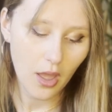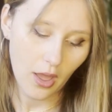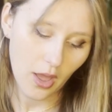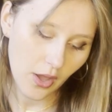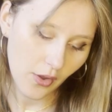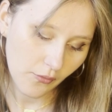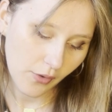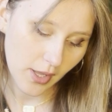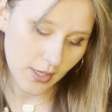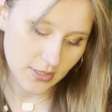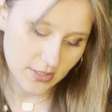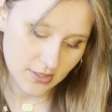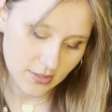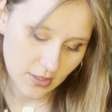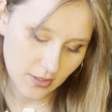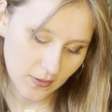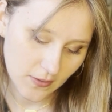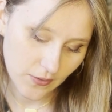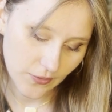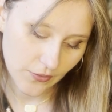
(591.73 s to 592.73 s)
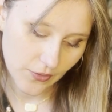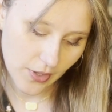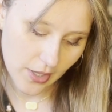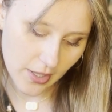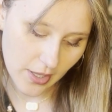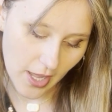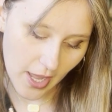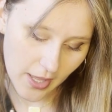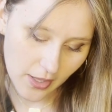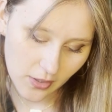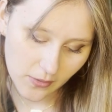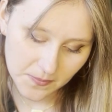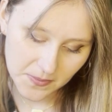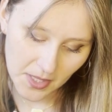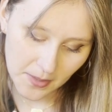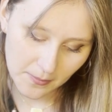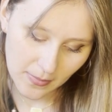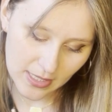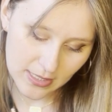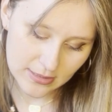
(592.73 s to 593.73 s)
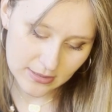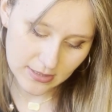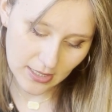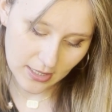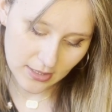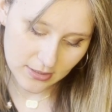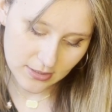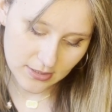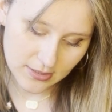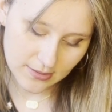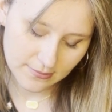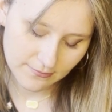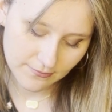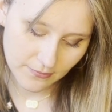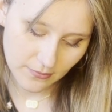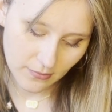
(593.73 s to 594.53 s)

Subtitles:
Okay, so I hope that made sense.